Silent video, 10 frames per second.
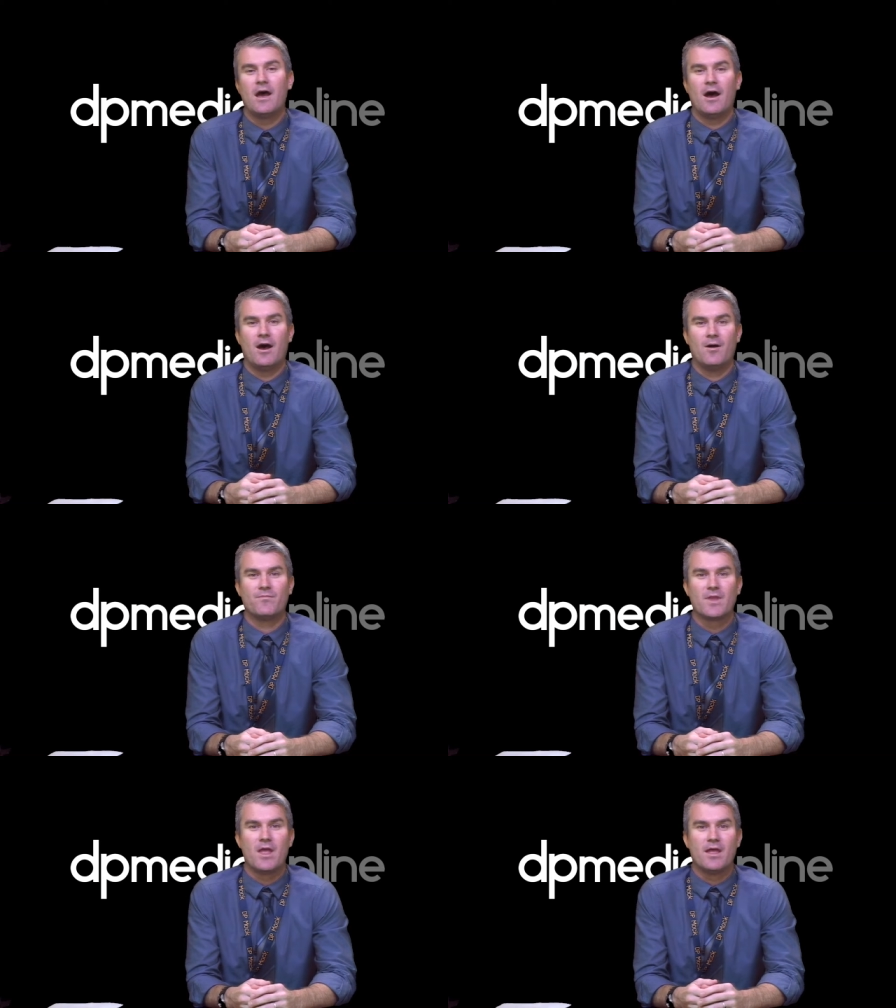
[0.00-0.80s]

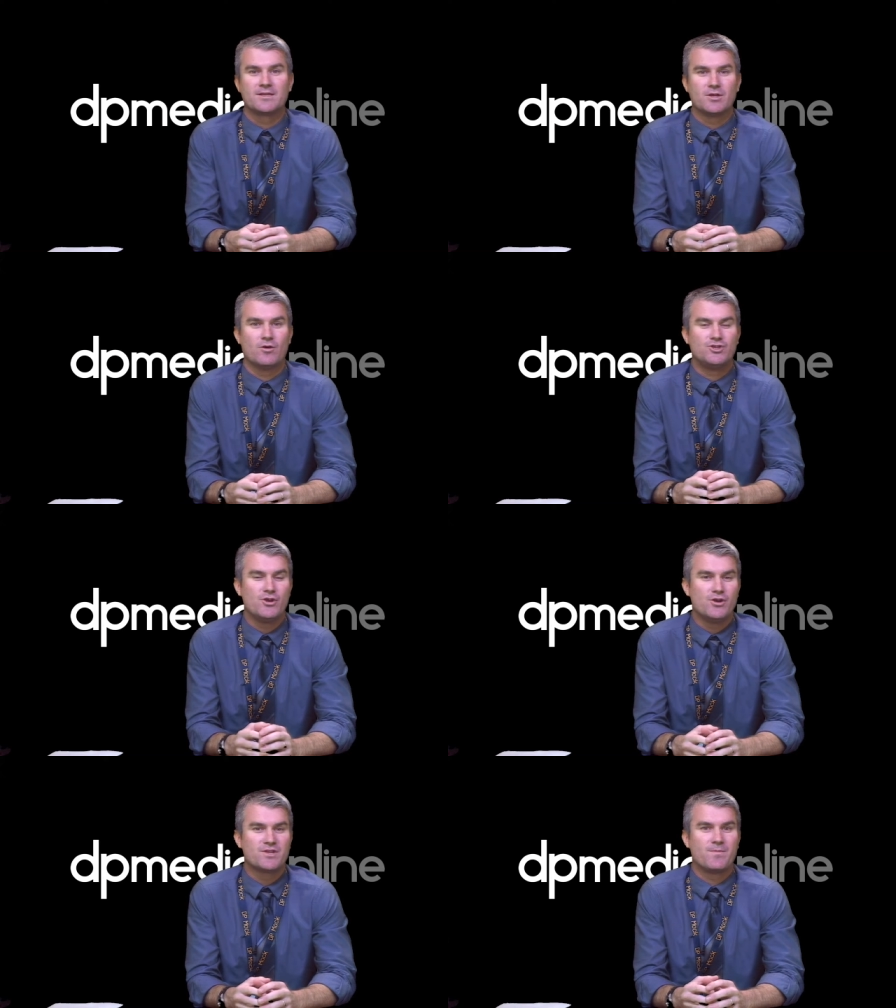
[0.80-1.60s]
Um, so
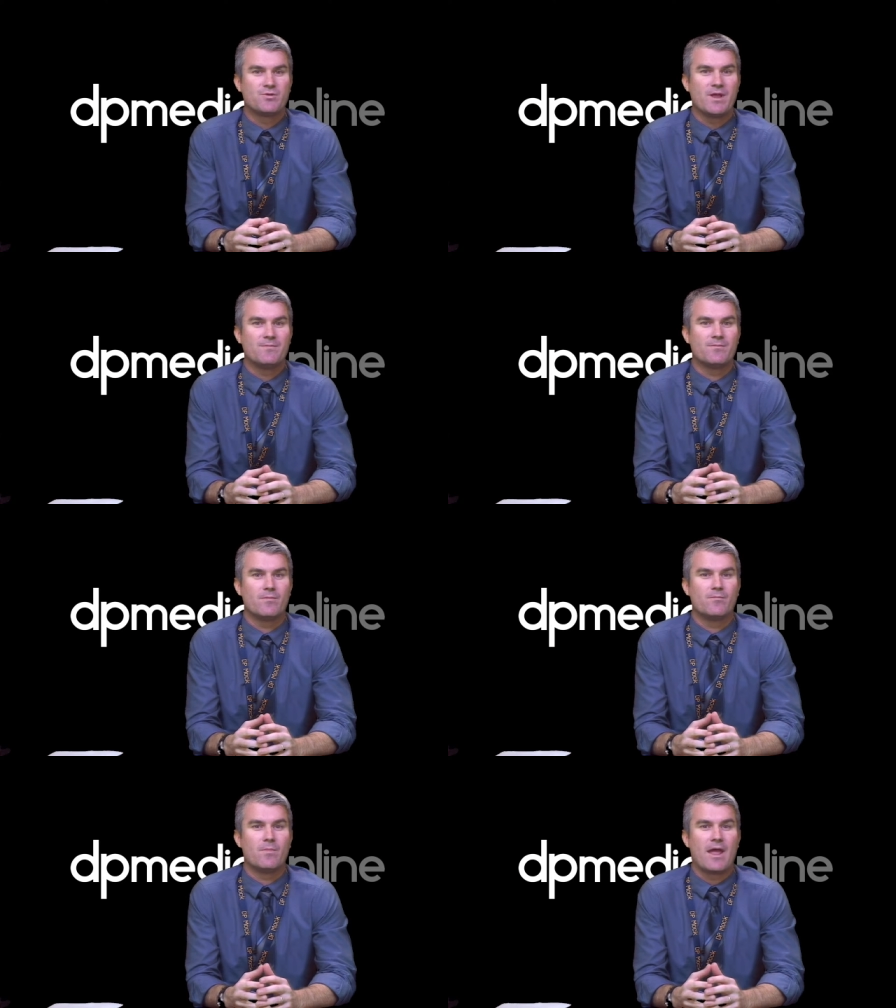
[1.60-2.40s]
juniors between
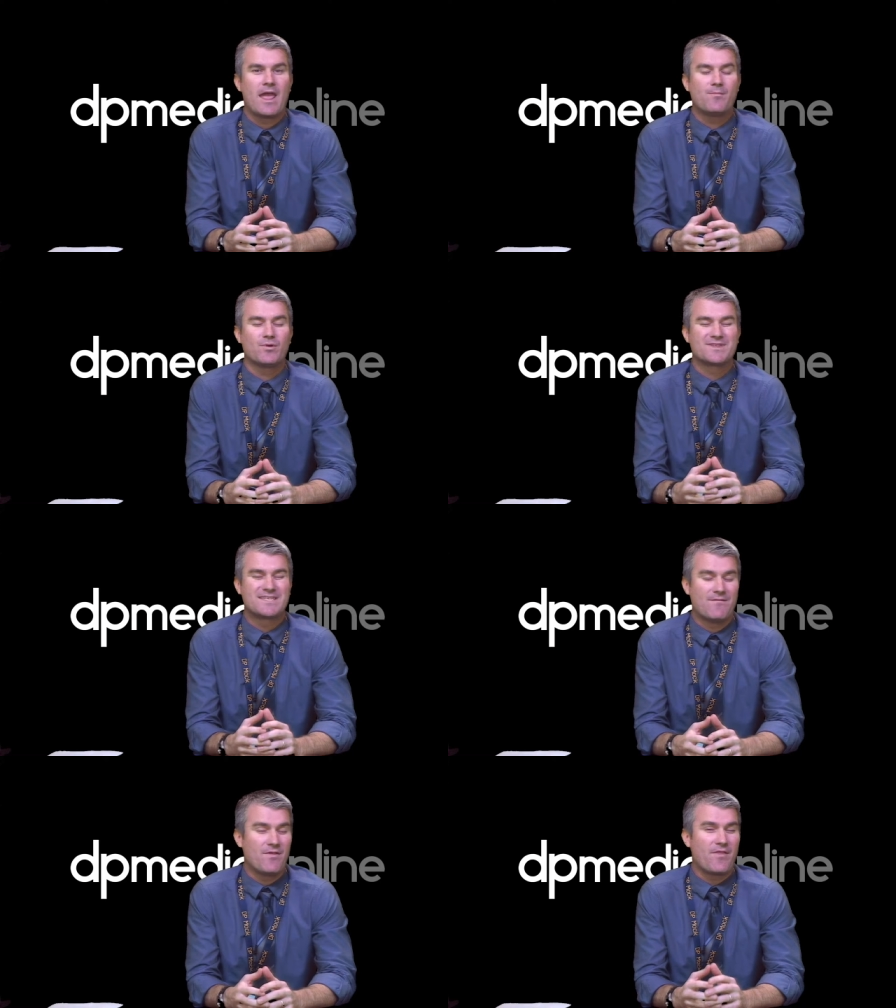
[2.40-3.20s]
April
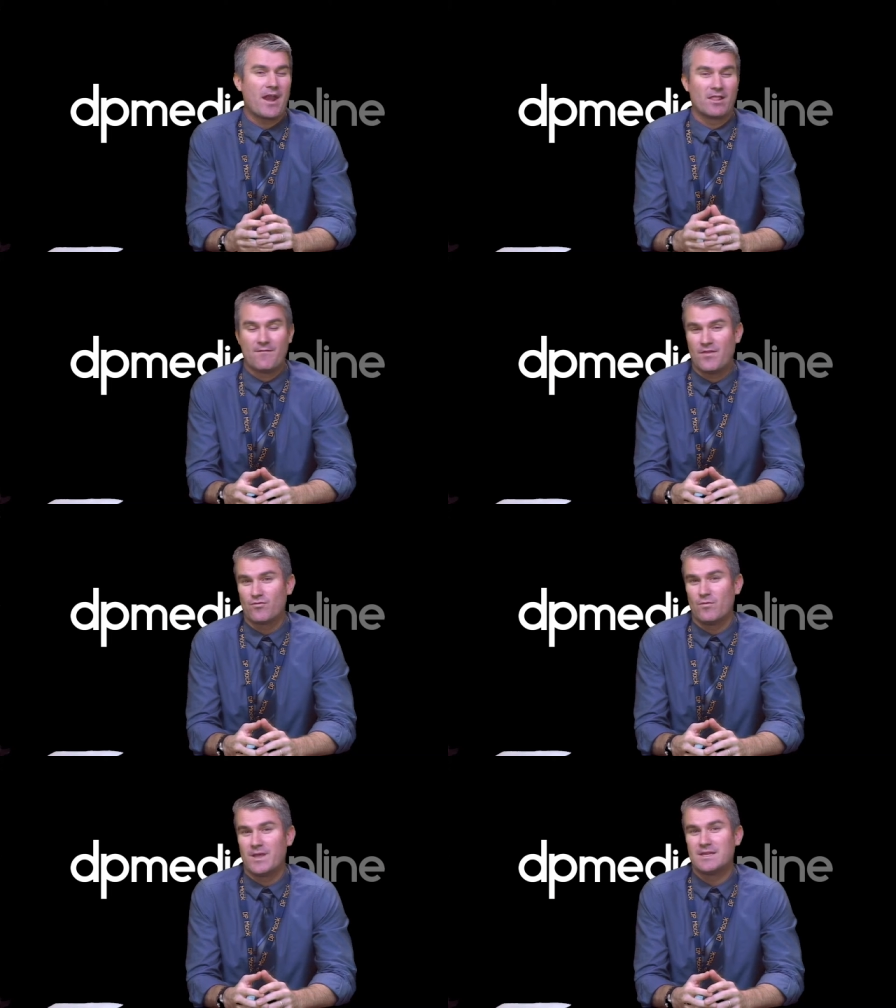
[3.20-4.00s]
7th and
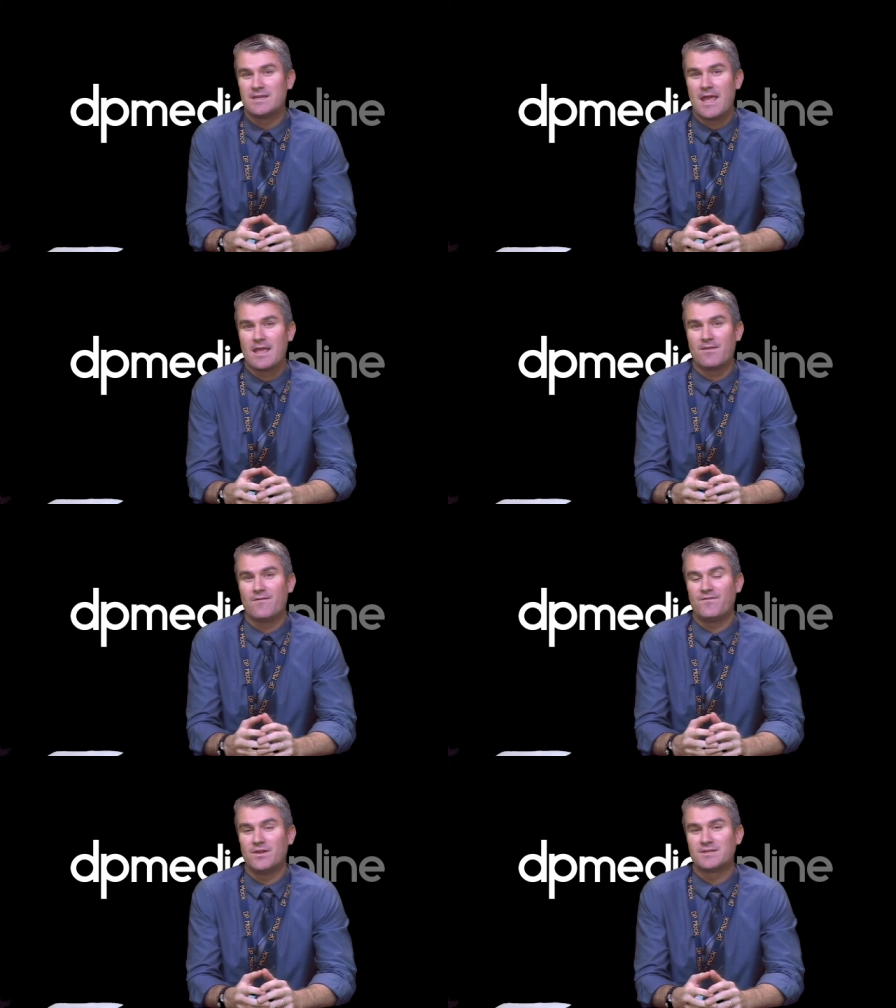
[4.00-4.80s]
11th will be taking
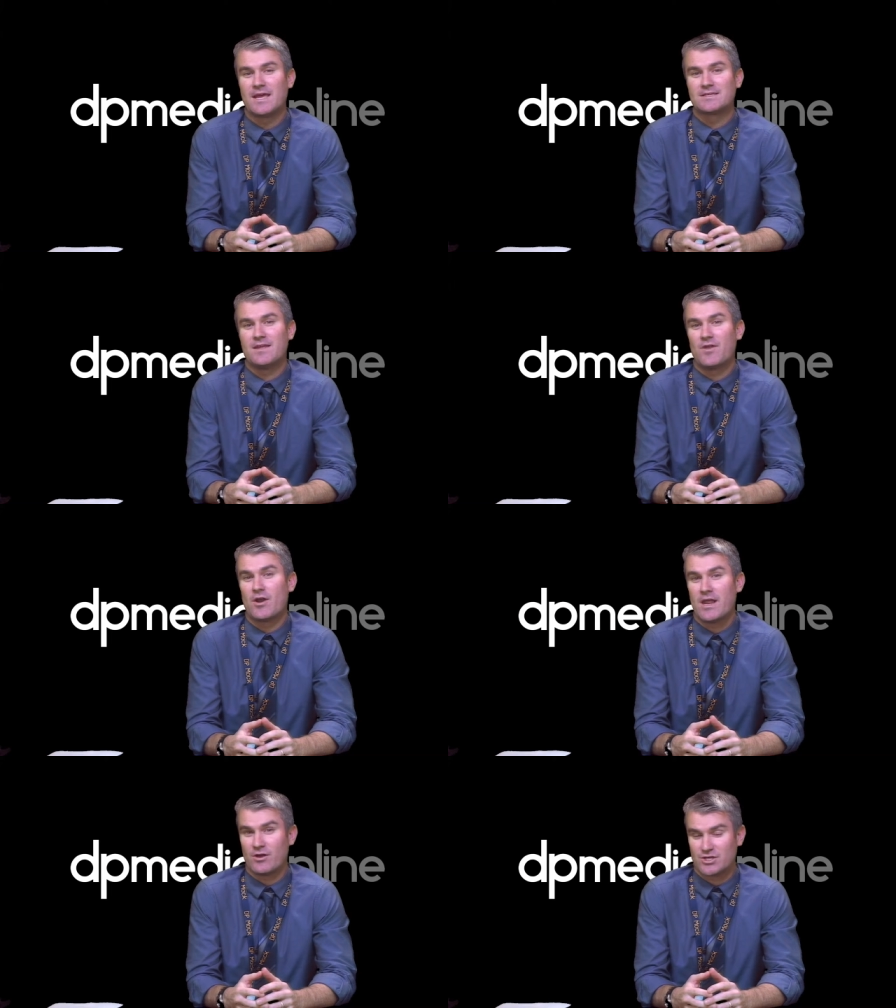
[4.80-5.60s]
the field test in
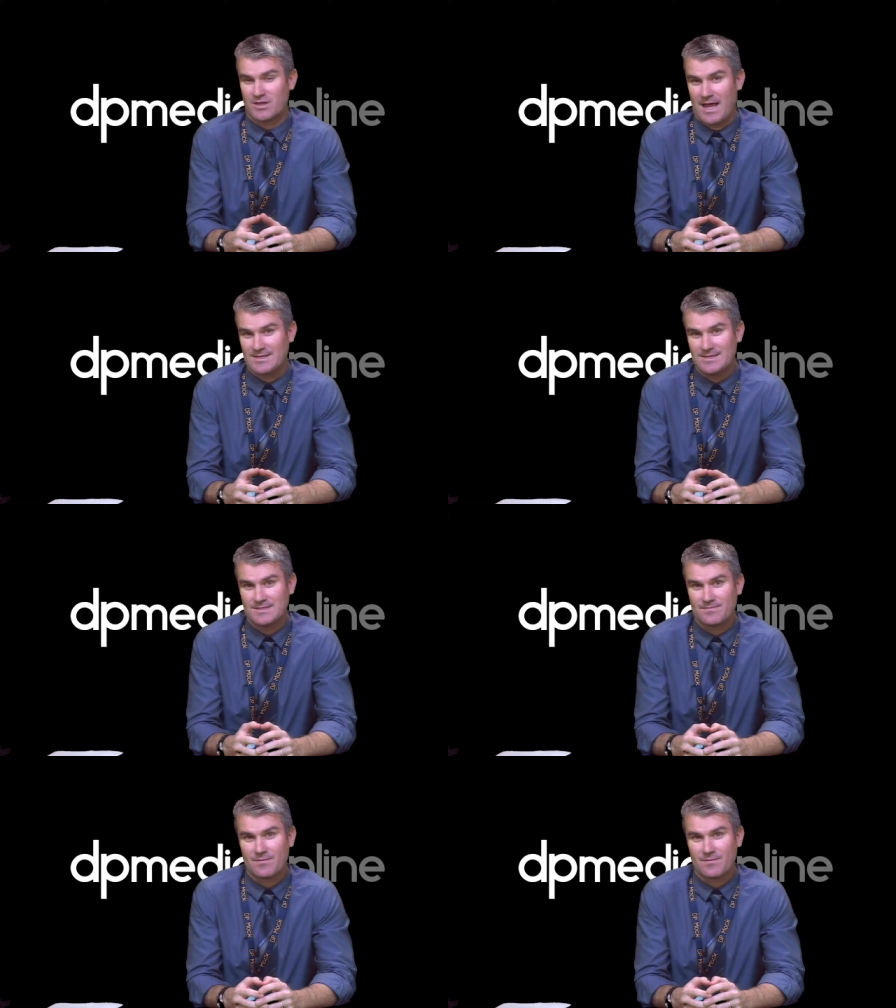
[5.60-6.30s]
their English classes.